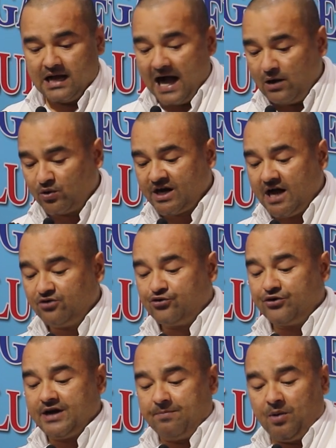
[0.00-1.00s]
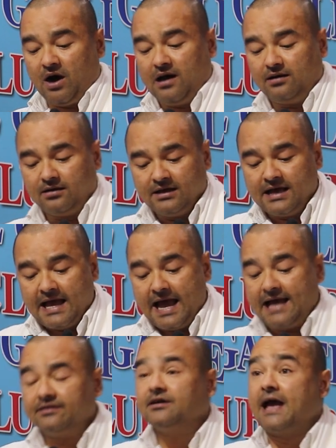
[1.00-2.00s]
our country, Nepal,
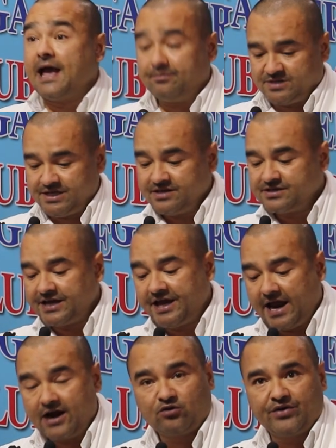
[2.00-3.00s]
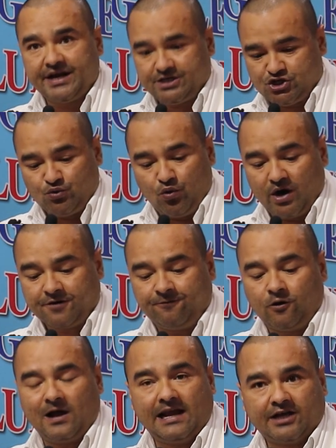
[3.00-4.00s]
and the MCC agreed to work
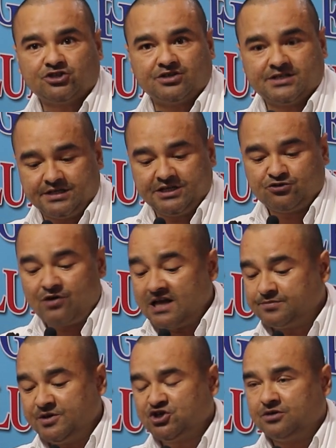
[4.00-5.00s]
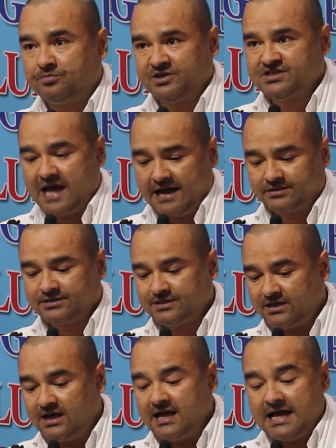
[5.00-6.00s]
for electricity transmission
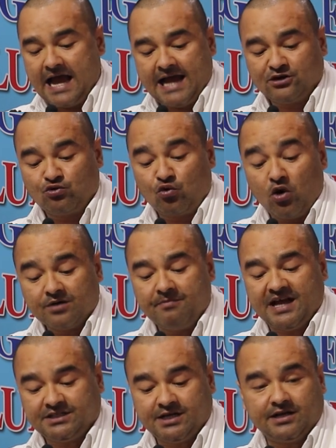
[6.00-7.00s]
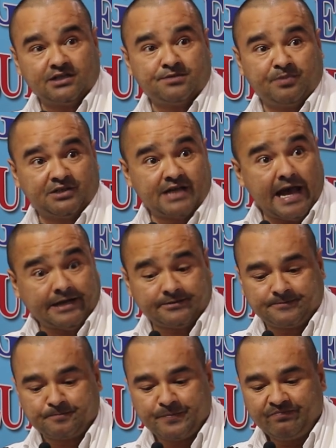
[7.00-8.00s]
project and road maintenance
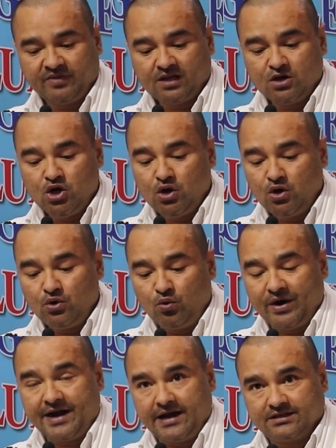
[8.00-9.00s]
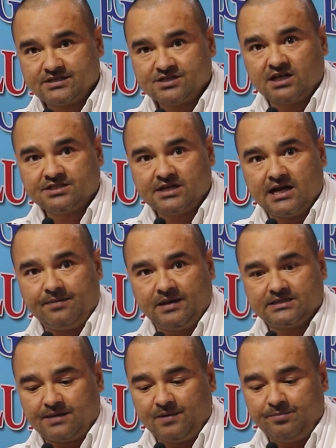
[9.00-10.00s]
project, whereas
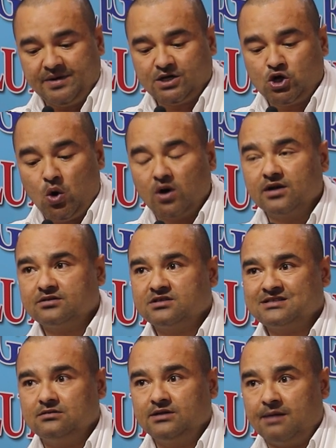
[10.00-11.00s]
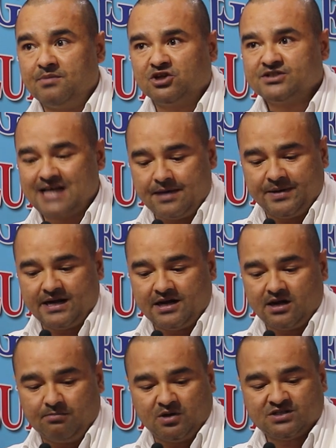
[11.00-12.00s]
sustainable development goals number 7
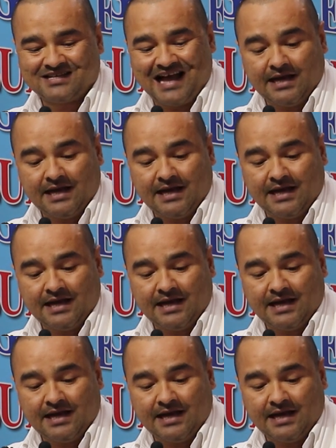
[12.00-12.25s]
and number